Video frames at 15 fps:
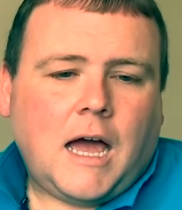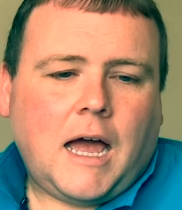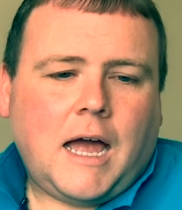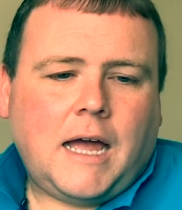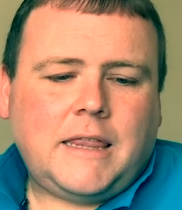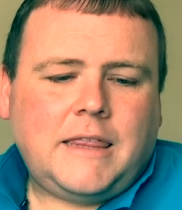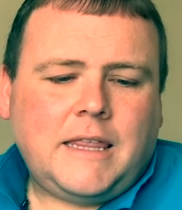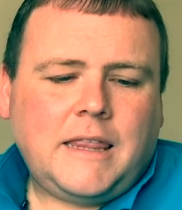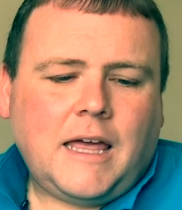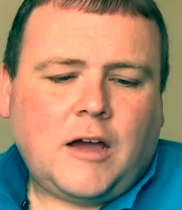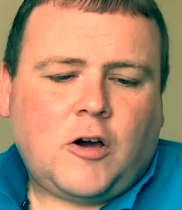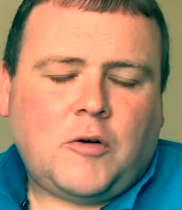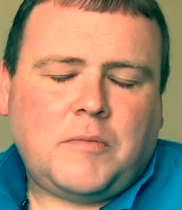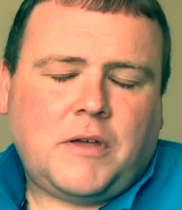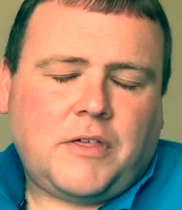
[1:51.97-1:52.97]
And then that
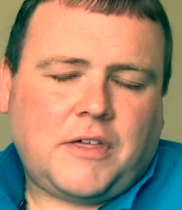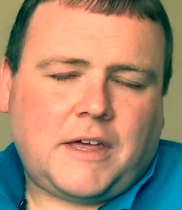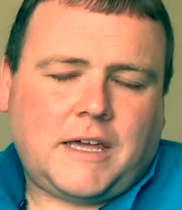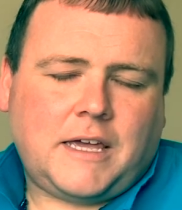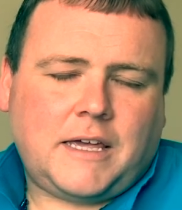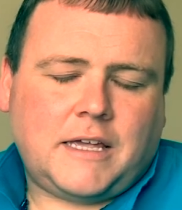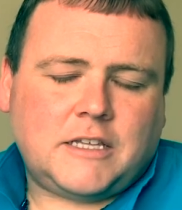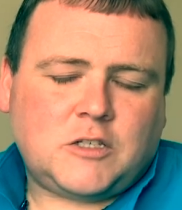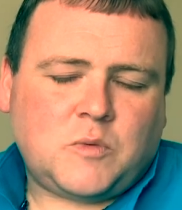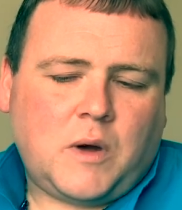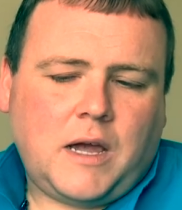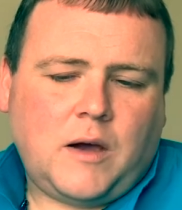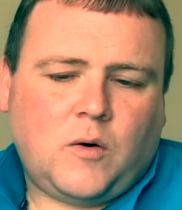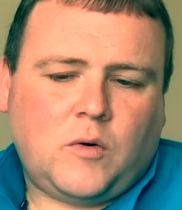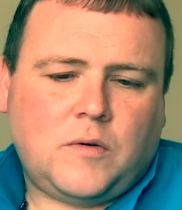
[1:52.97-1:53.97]
got me thinking as
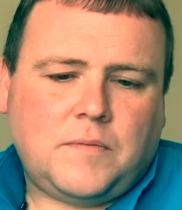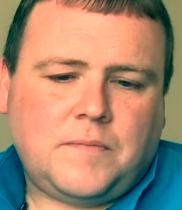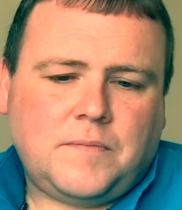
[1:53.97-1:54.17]
well.